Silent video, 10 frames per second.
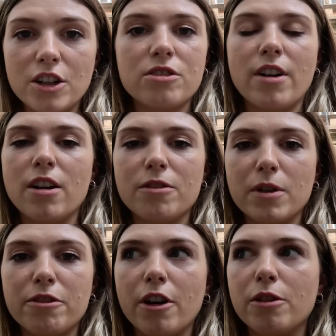I just ran over
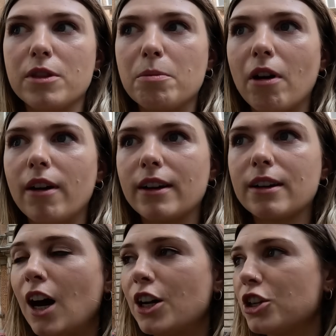my phone with the
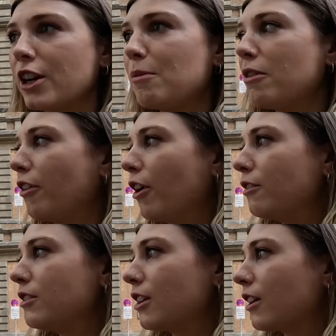bike. I took out my
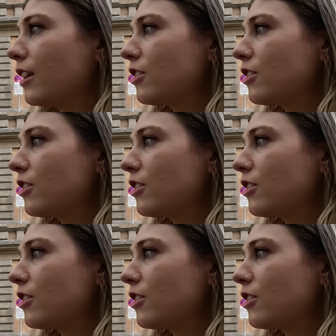phone to look at